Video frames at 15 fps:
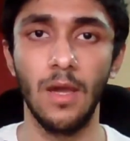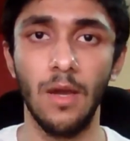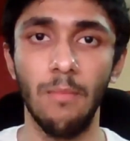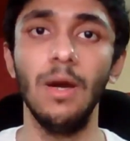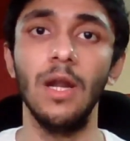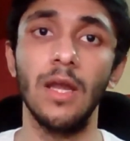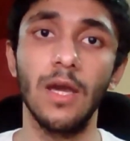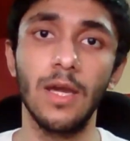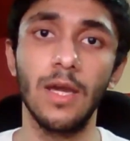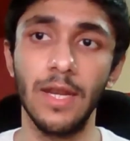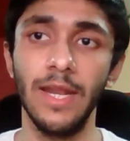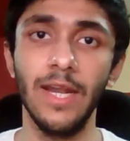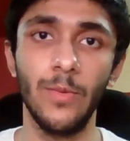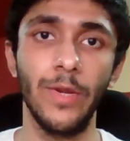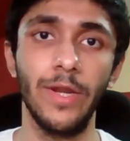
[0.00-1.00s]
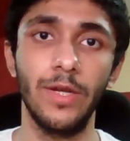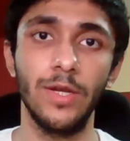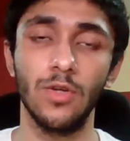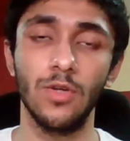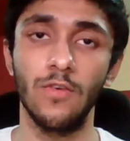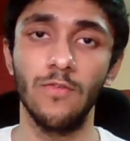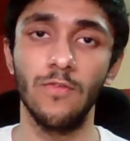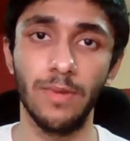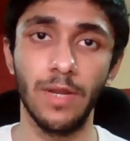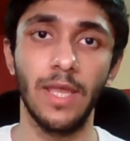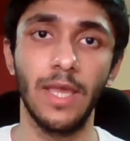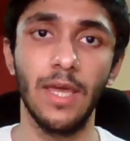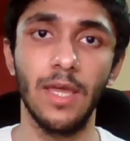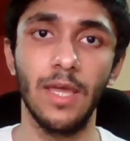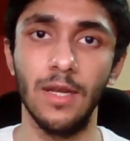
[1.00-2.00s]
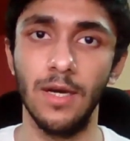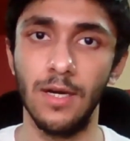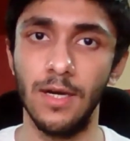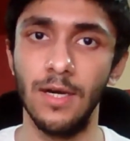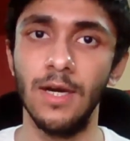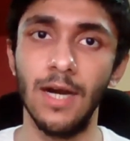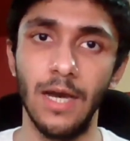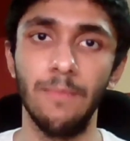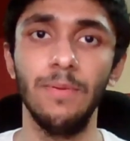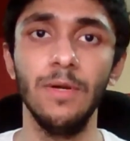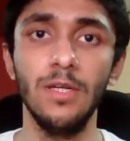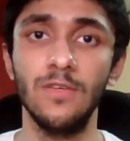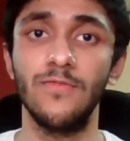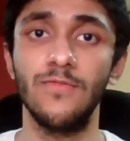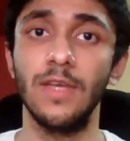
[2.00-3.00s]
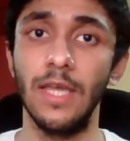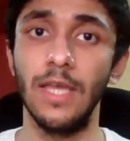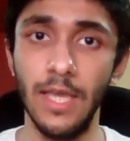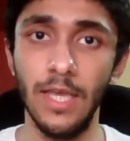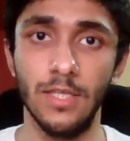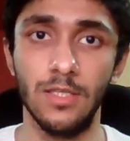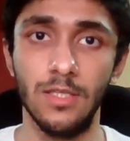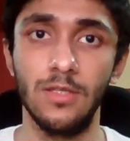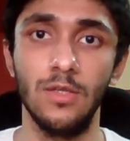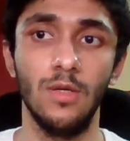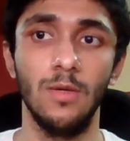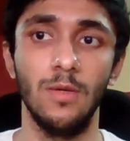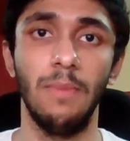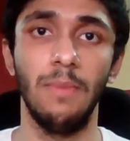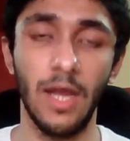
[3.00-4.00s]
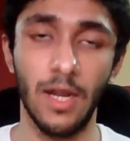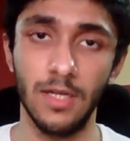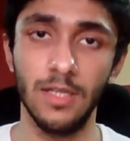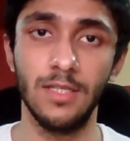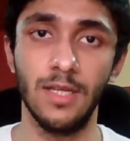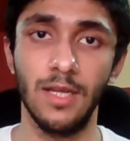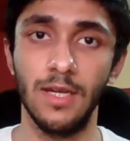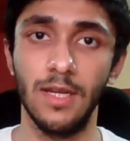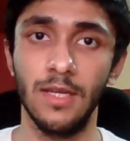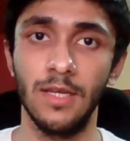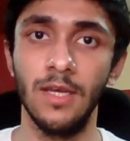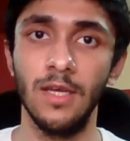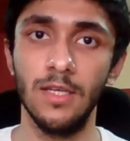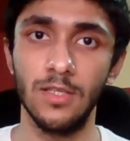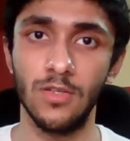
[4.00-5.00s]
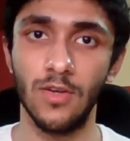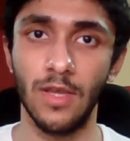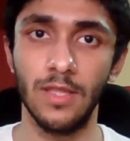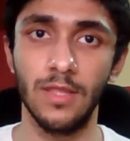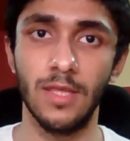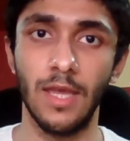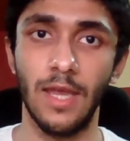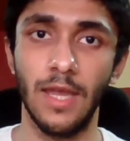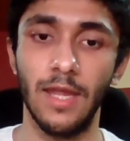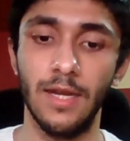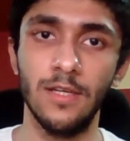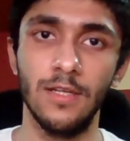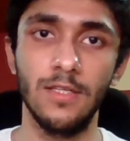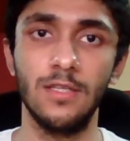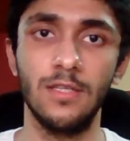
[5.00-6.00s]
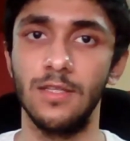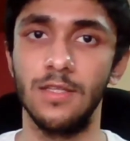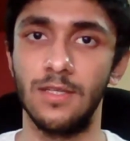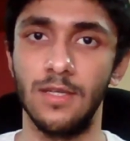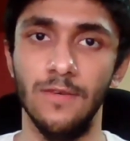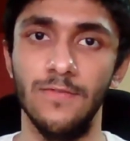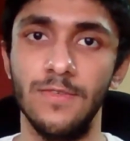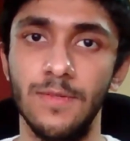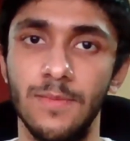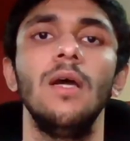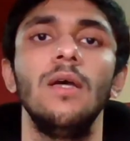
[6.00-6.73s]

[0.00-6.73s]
But a great way to sort of bring in hypertrophy is by understanding strength and resistance curves.